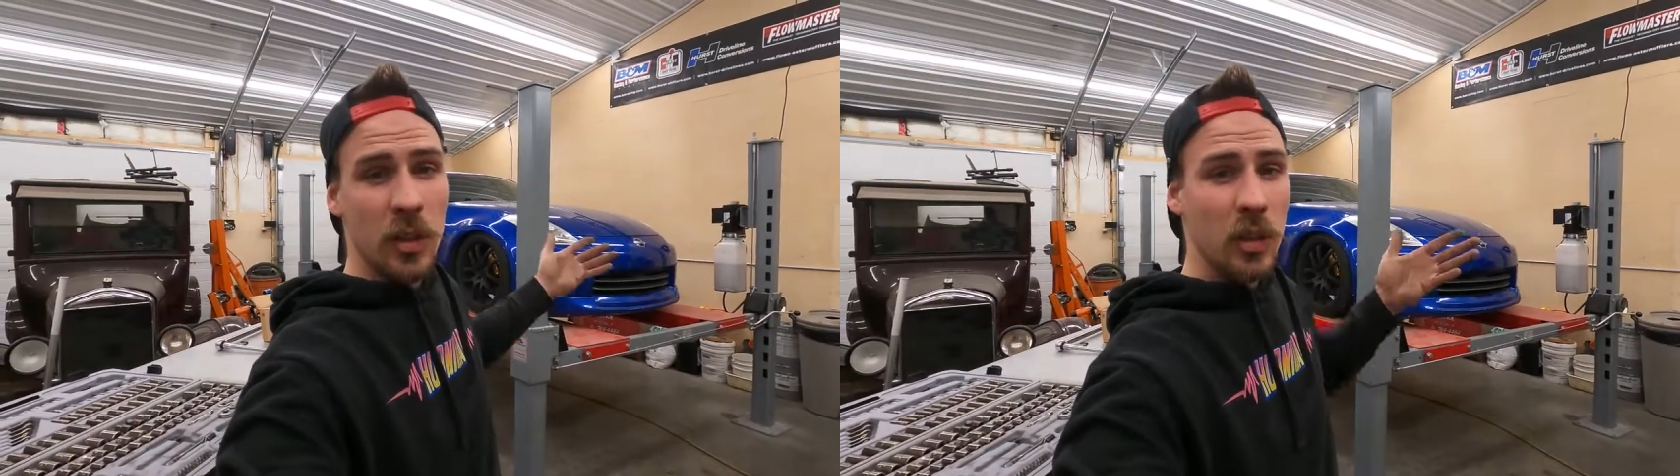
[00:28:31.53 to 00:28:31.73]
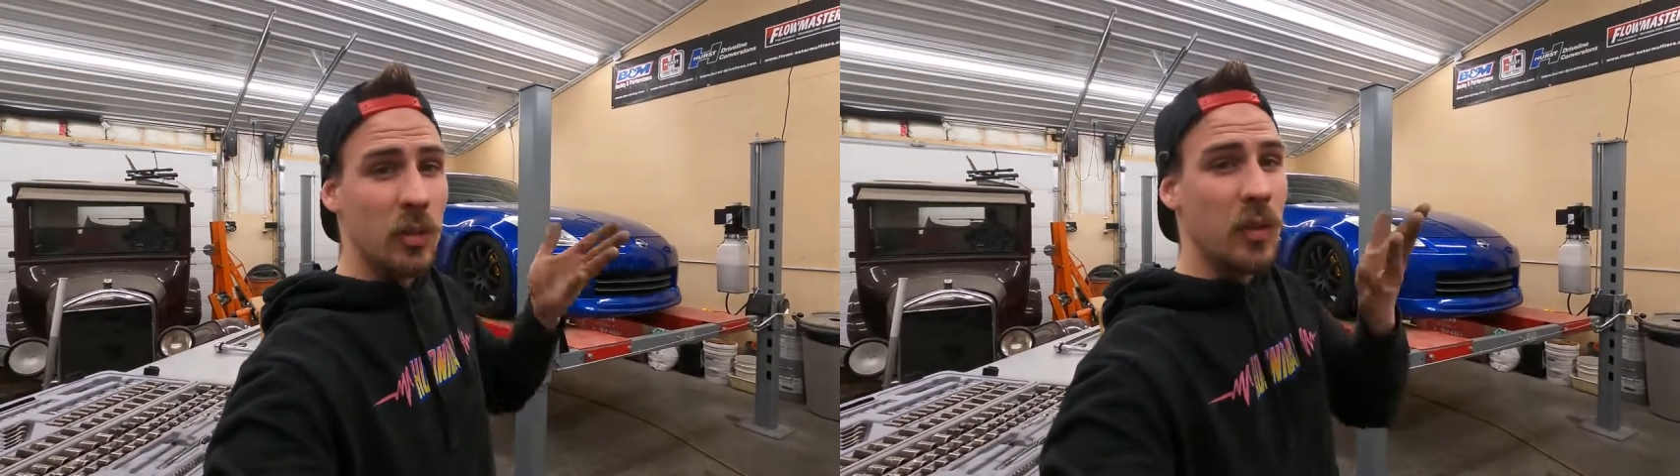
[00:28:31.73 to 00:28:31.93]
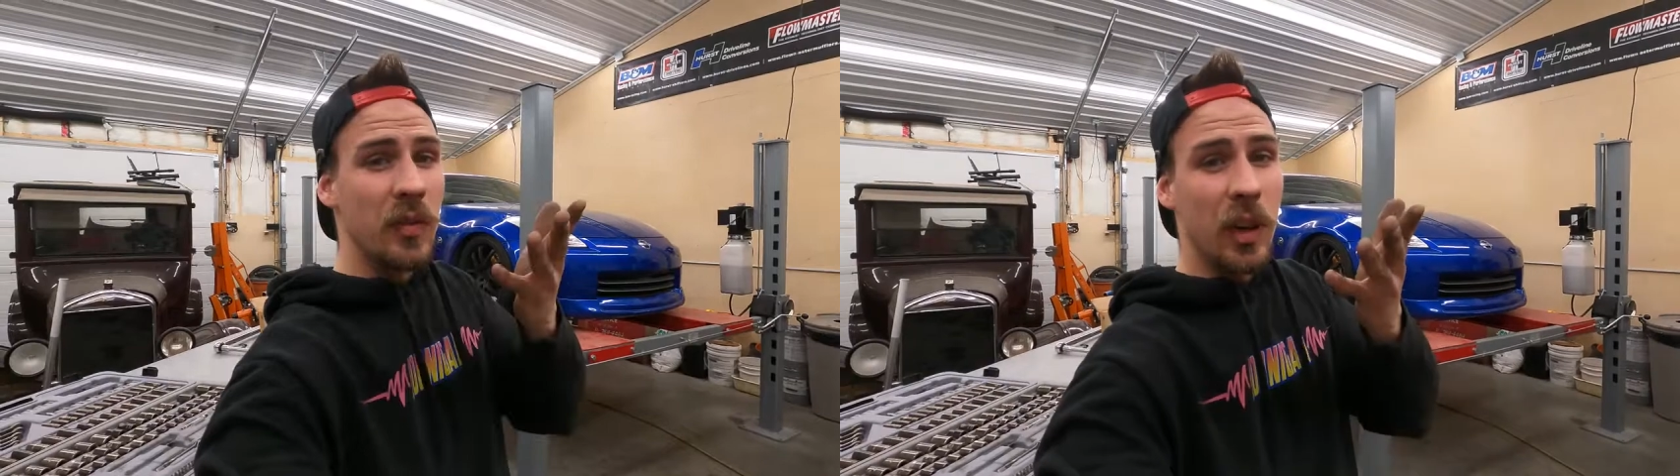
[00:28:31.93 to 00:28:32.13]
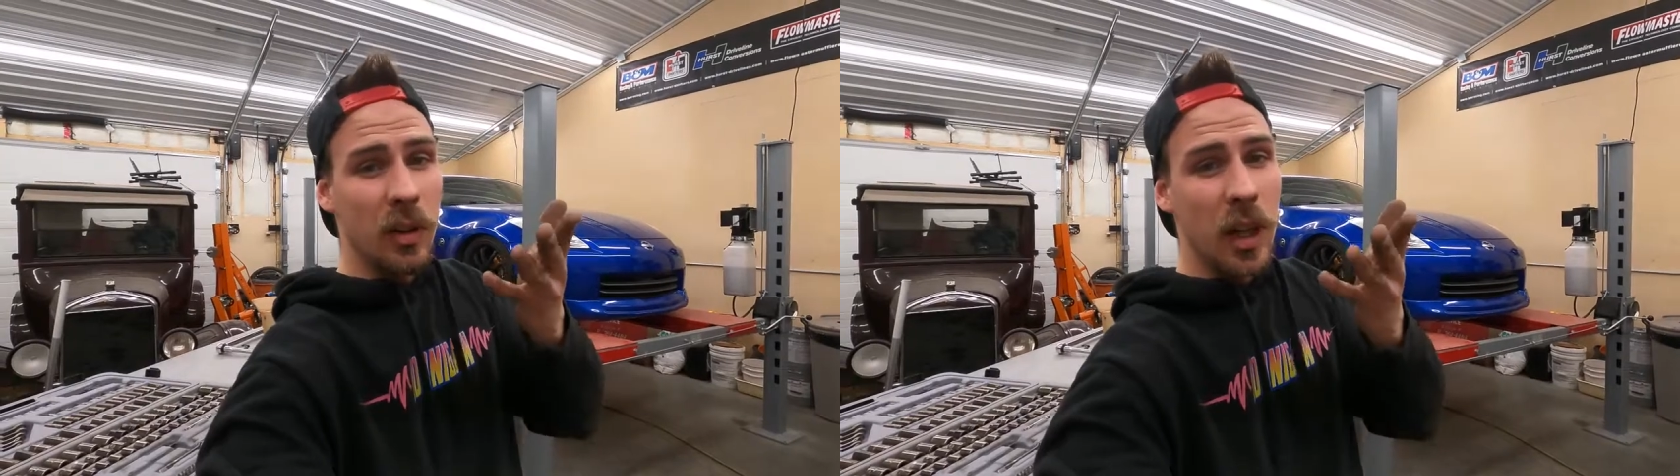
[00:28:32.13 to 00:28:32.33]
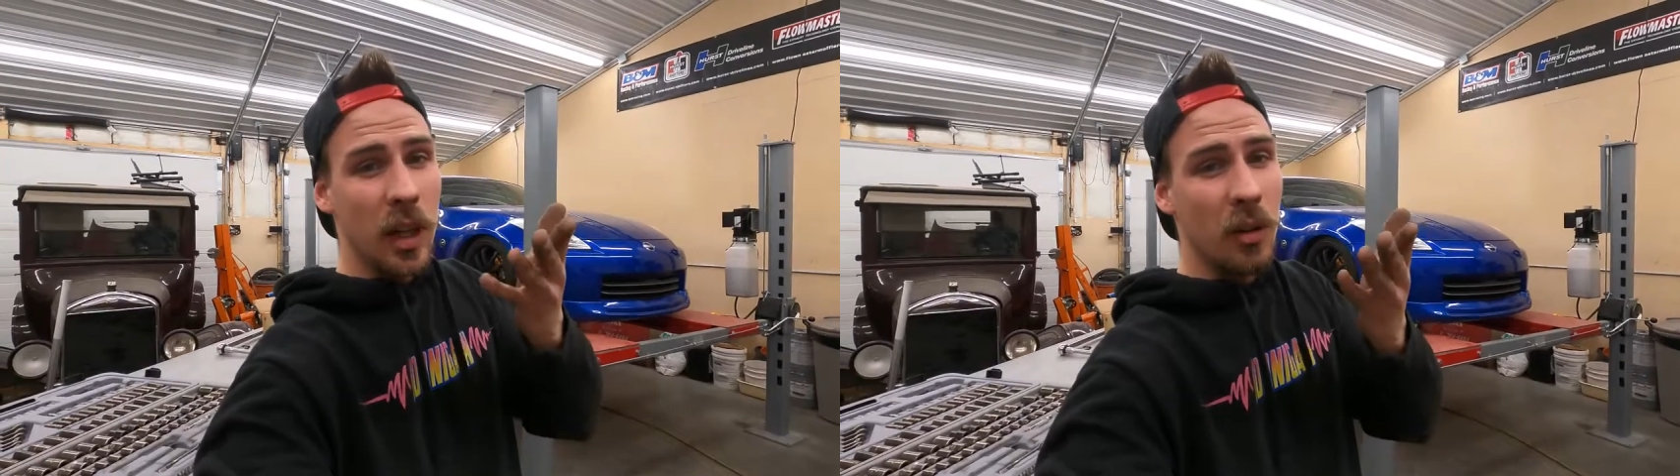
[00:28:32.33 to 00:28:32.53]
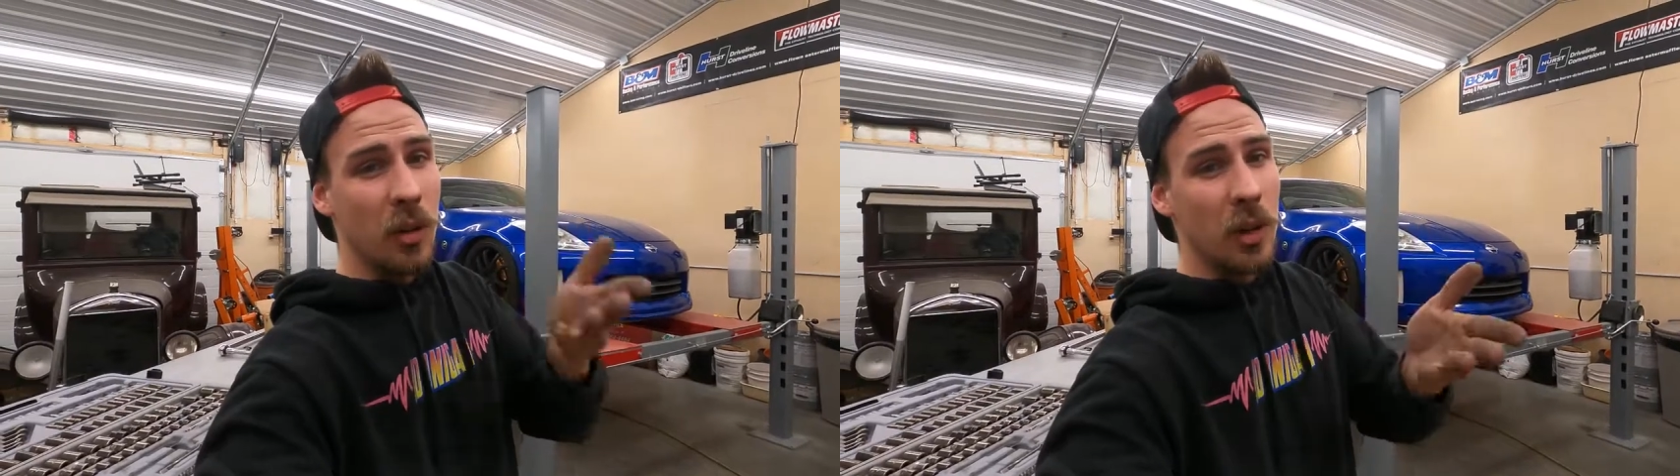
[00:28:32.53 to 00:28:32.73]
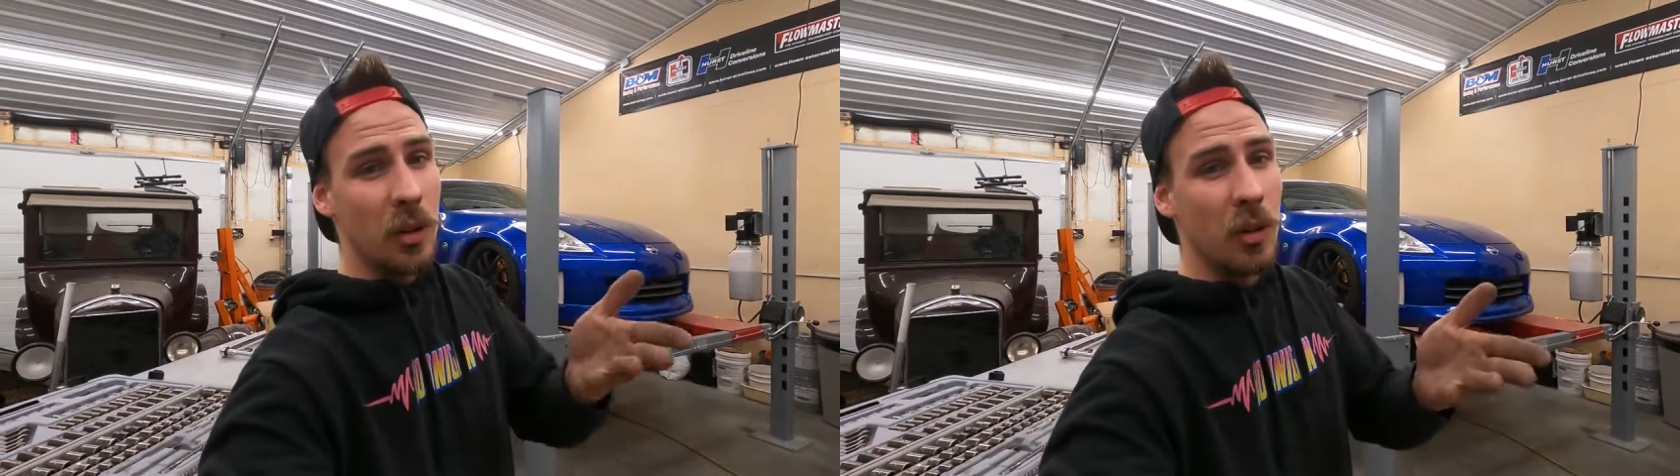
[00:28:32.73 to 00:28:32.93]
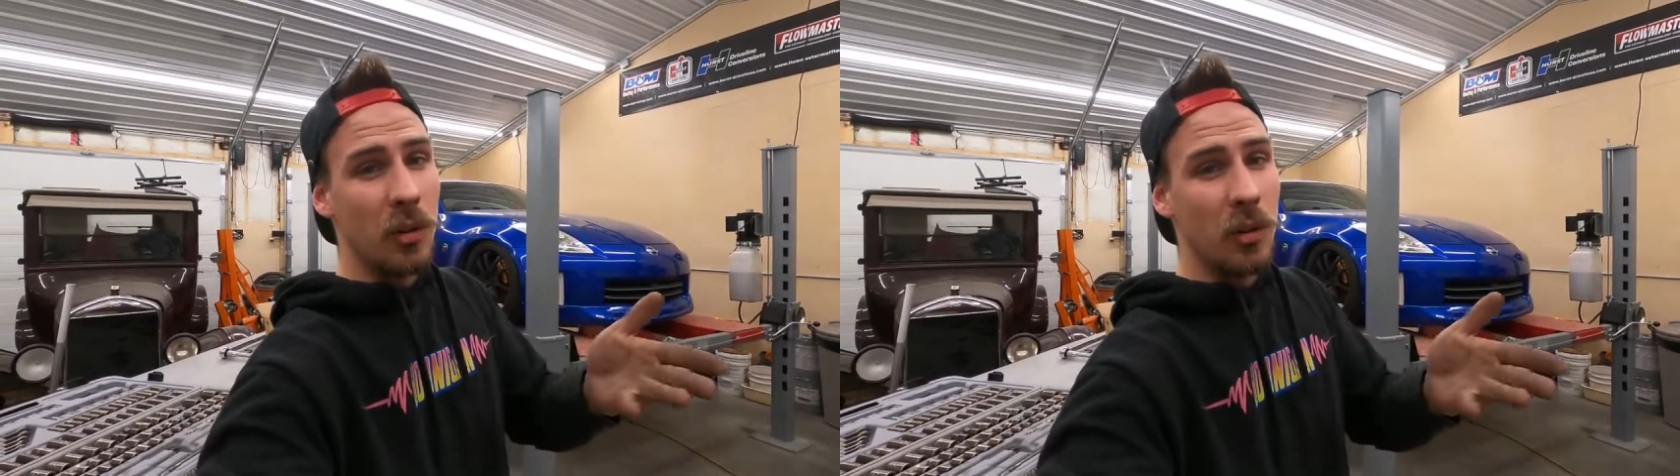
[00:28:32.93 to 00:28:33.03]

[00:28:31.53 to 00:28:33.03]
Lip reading: You would have figured that out on your